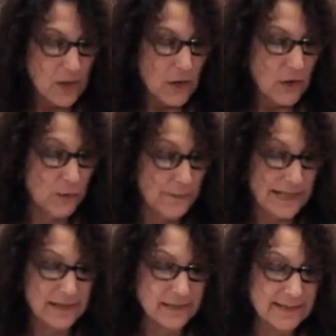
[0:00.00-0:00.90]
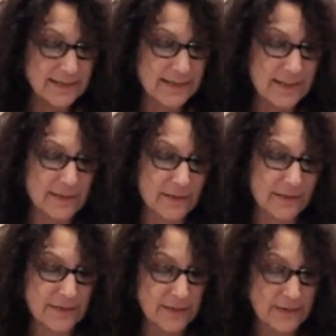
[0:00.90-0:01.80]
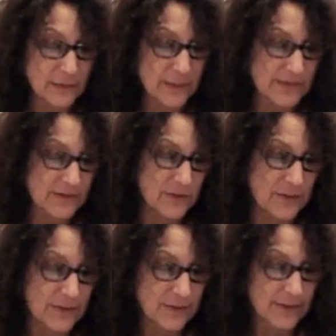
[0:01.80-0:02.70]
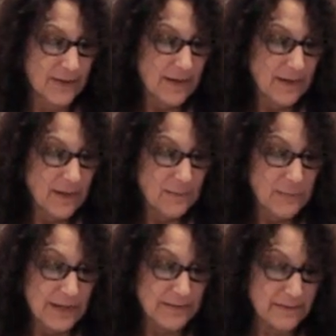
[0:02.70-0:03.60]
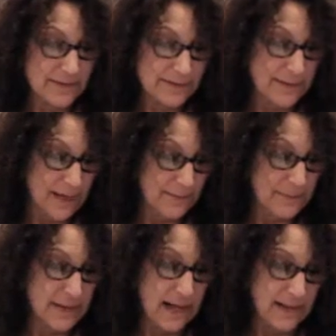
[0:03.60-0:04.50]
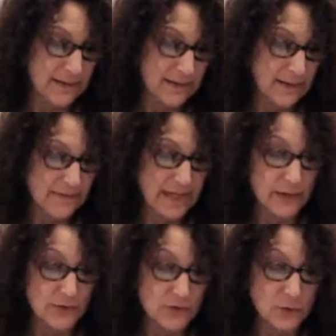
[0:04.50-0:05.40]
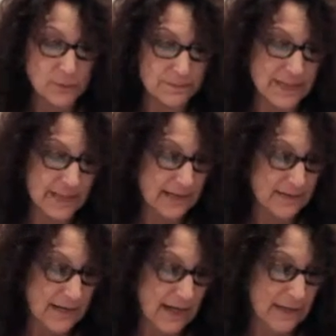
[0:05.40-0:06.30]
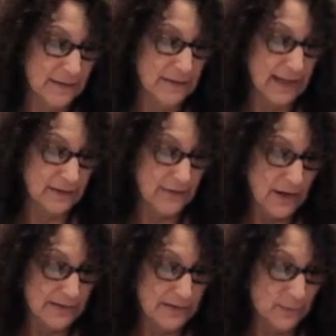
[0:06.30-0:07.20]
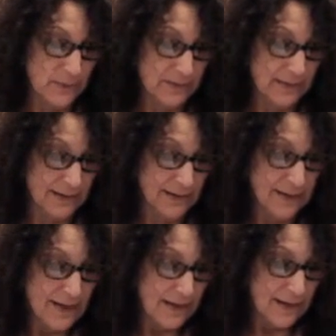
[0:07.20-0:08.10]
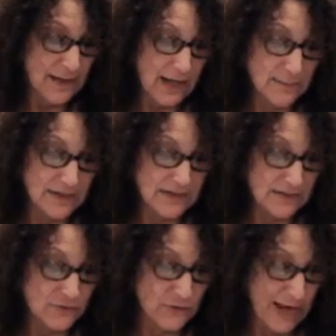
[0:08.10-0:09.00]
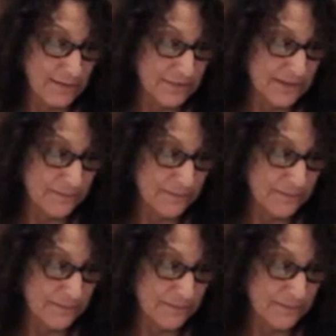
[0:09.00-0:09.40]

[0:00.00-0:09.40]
Hermetically sealed, cloistered, breathless and blind, they are doomed and exiled like lost women, anonymous and trapped.